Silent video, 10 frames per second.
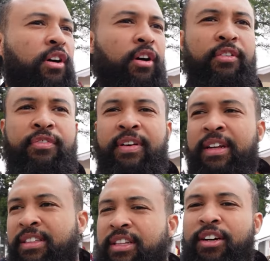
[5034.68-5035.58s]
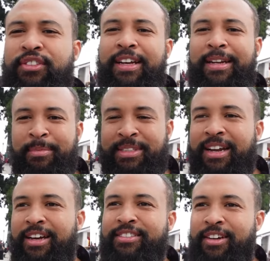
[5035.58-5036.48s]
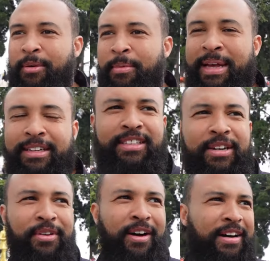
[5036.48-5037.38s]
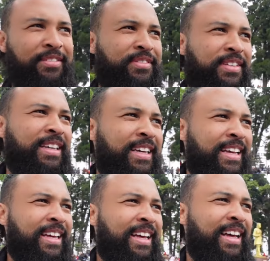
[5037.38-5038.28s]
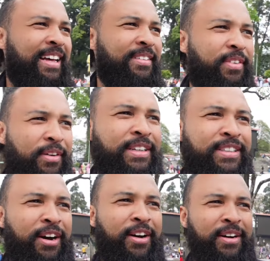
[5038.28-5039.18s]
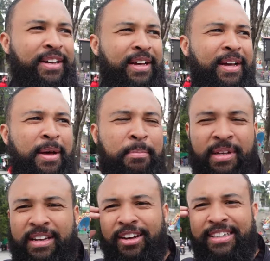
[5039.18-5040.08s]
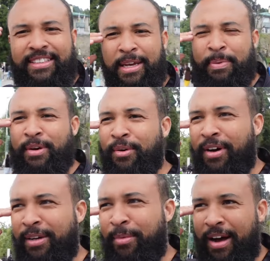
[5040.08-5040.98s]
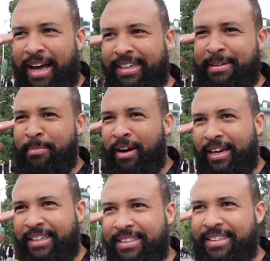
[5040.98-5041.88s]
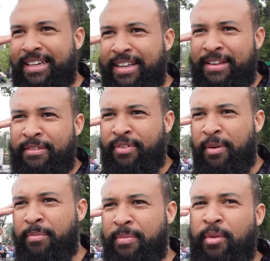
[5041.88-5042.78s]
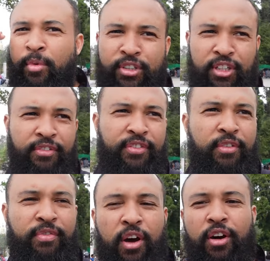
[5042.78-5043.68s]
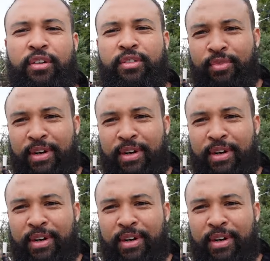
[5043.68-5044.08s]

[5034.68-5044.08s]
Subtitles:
of Darjeeling was last night when we actually arrived. Very dark, but kind of typical, kind of what I had in mind from watching a few vlogs,